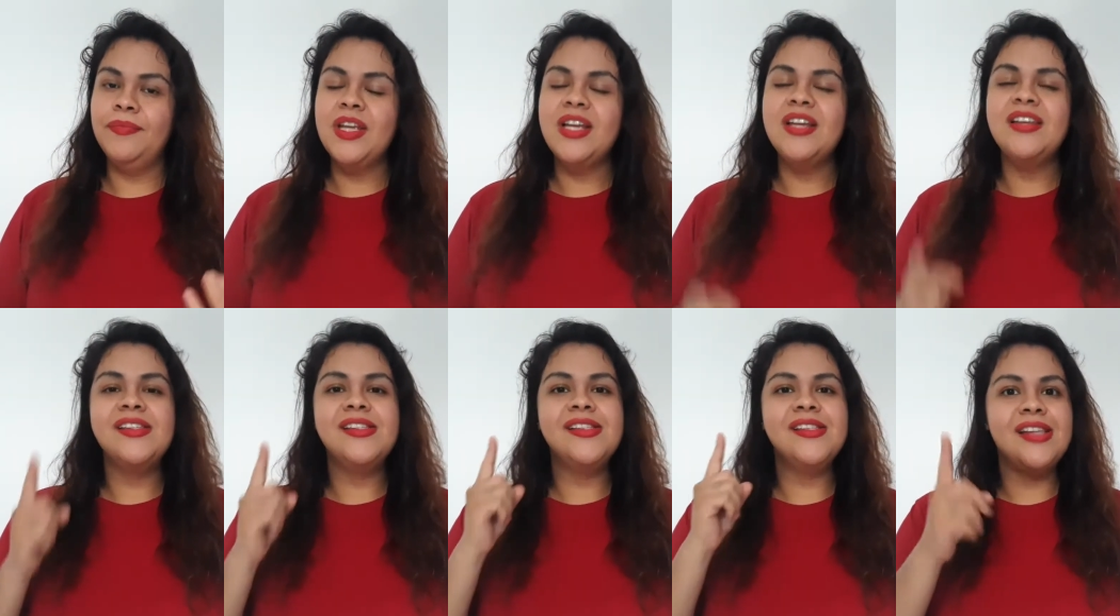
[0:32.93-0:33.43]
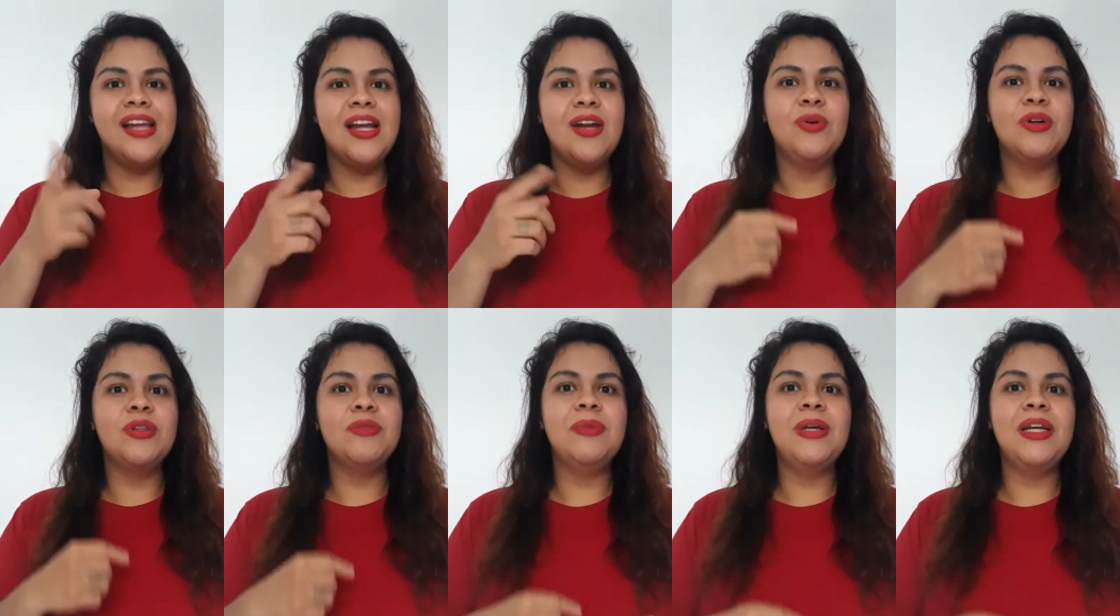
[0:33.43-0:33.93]

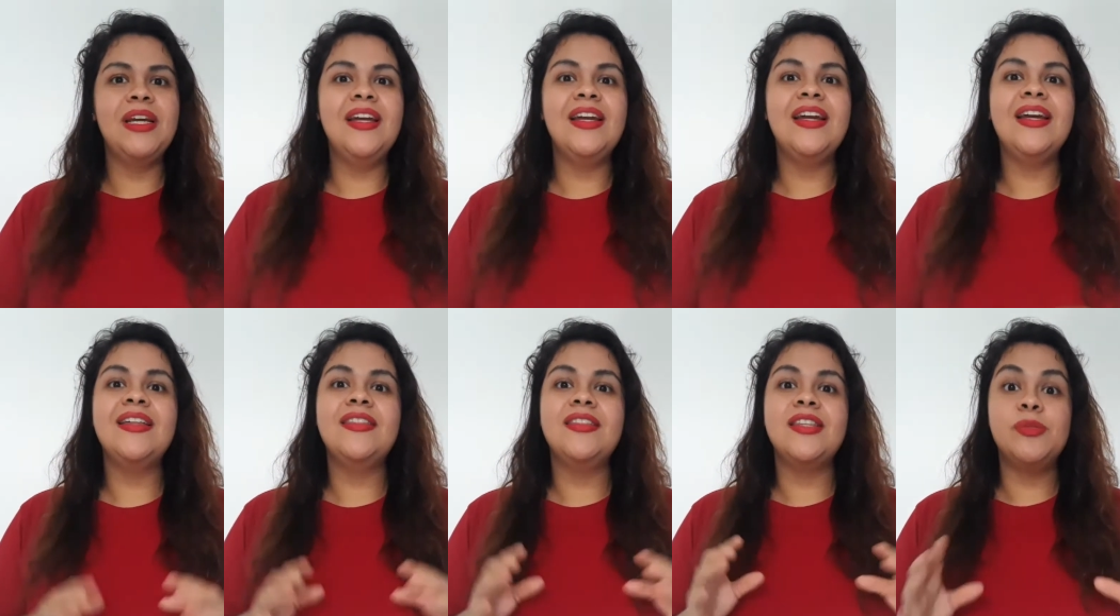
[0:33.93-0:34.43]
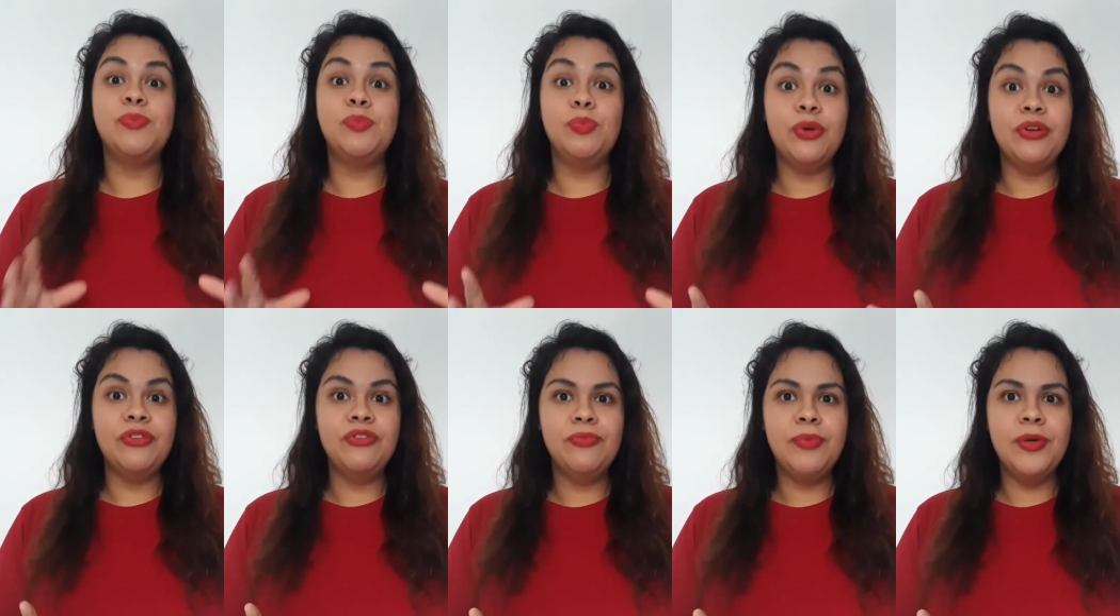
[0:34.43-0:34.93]
Stay with me in this
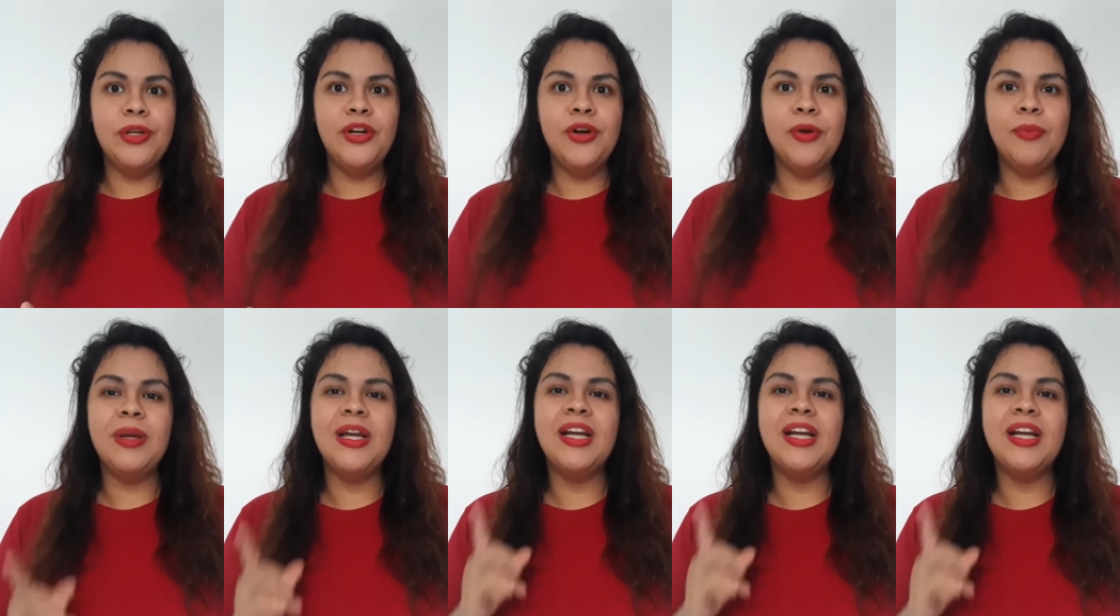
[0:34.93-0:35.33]
brief video